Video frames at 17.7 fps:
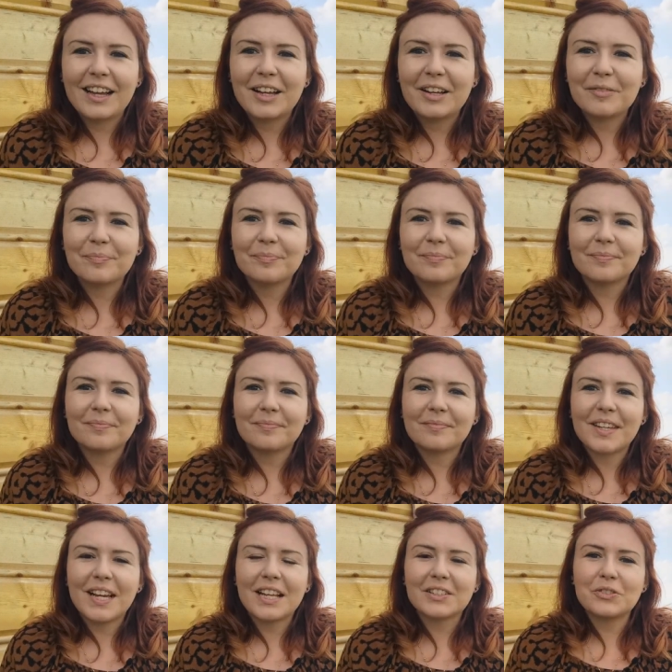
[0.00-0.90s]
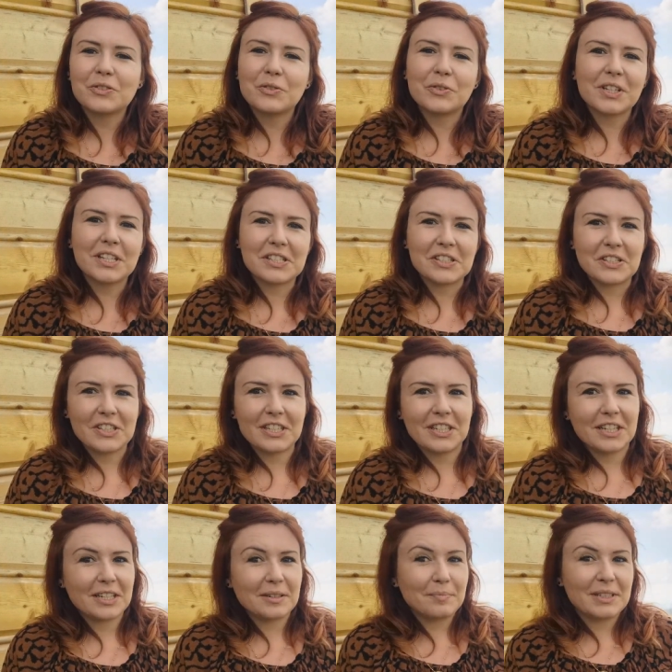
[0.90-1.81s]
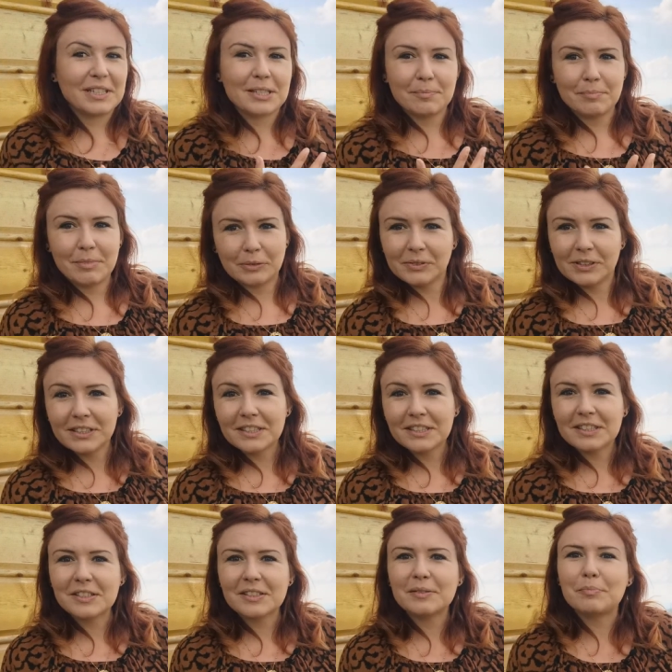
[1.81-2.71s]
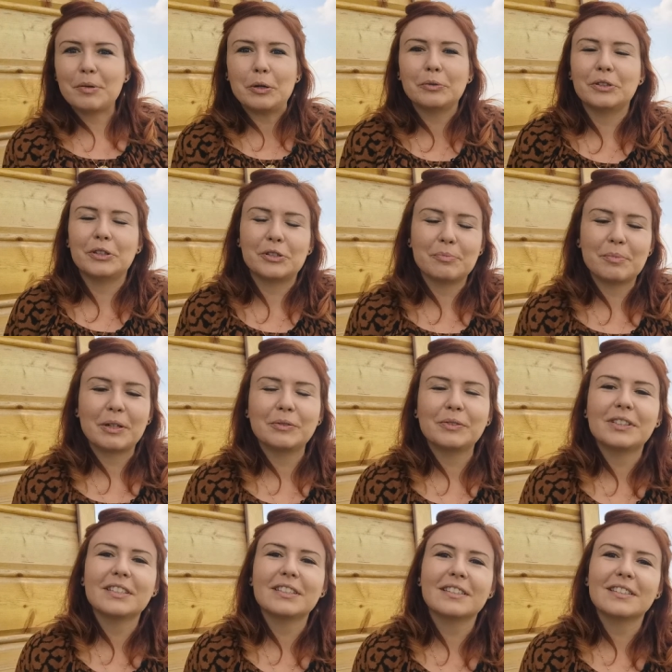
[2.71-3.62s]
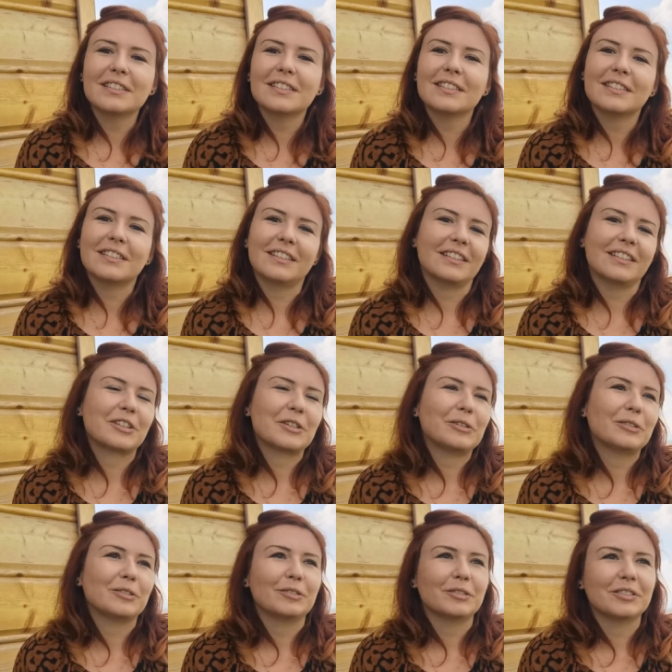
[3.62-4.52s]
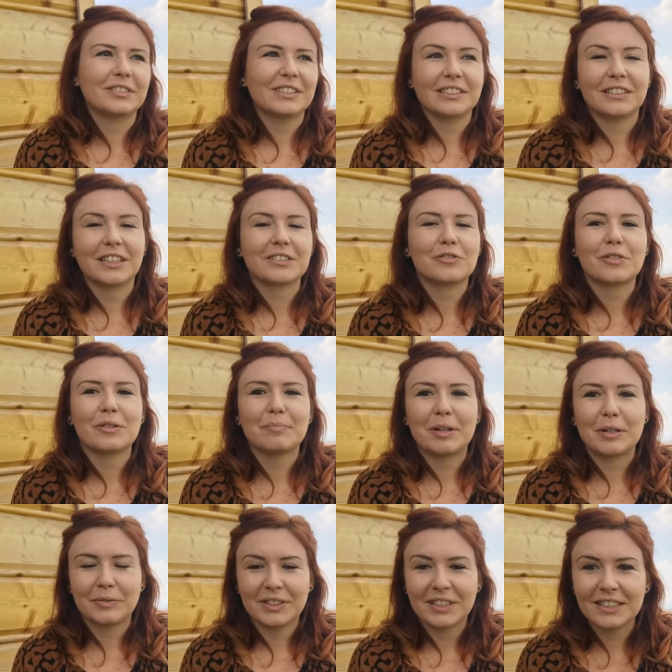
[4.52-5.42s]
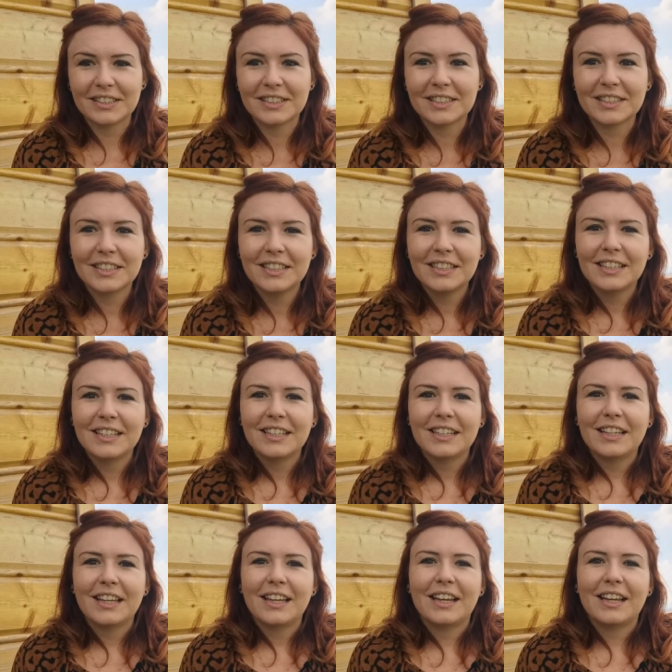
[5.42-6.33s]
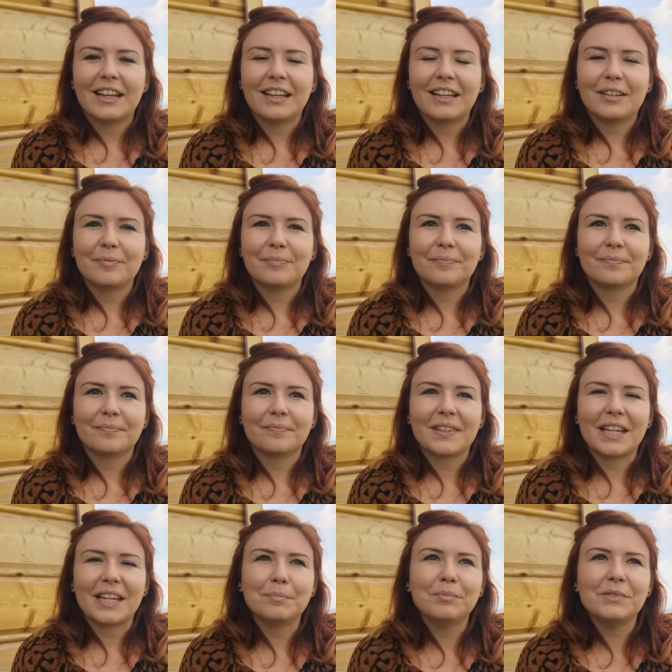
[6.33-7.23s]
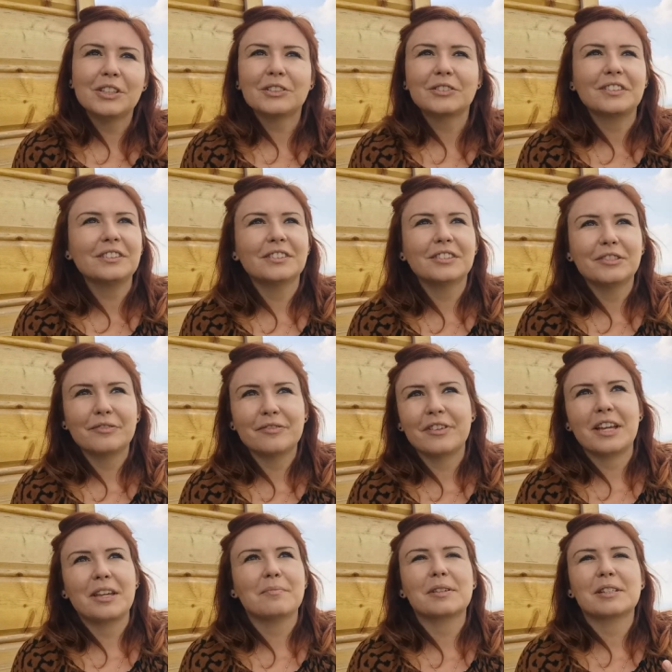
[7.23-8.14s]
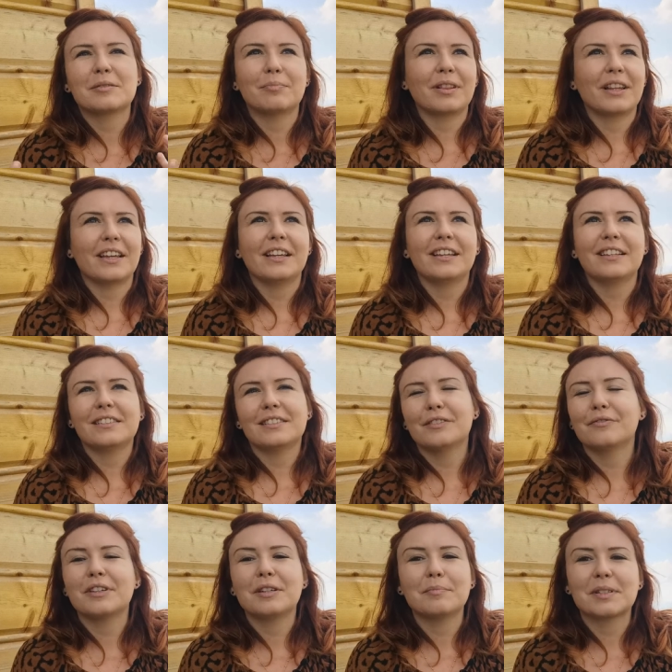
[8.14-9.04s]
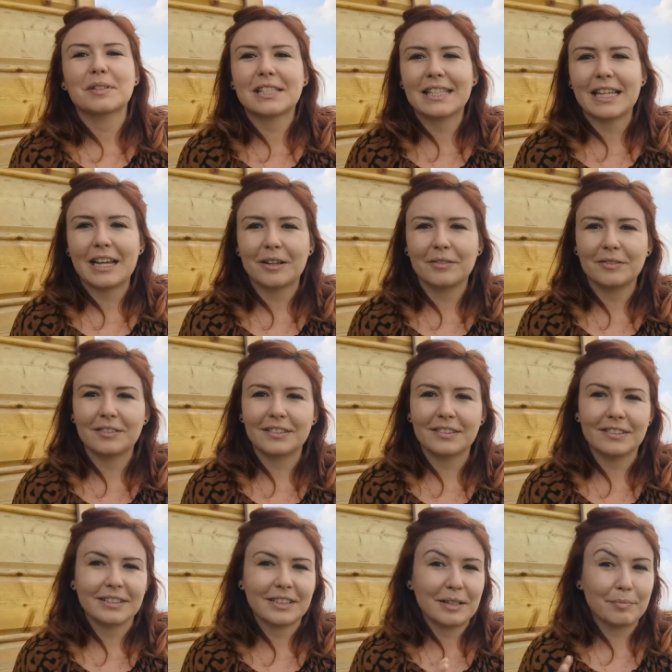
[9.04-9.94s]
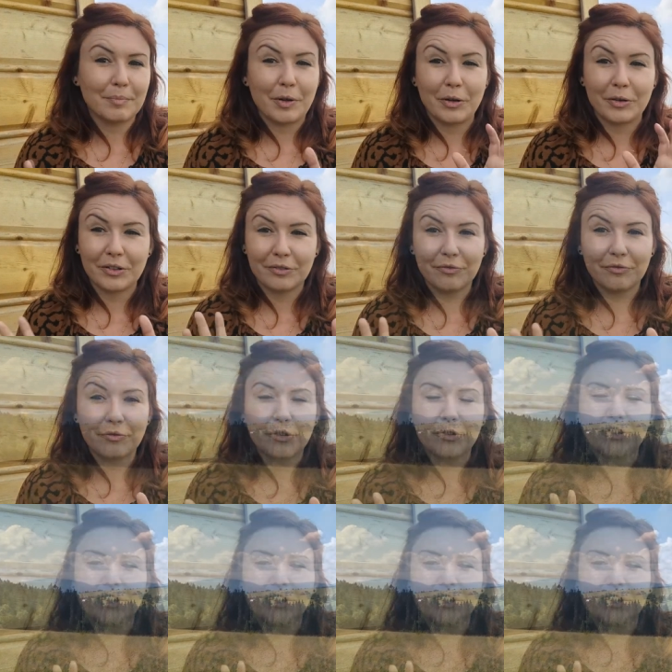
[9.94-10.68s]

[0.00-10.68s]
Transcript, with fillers: Um, as you can see, I'm in the mountains, Polish mountains. They are called the Tatra Mountains. Um, I'm not in the famous place, the famous town among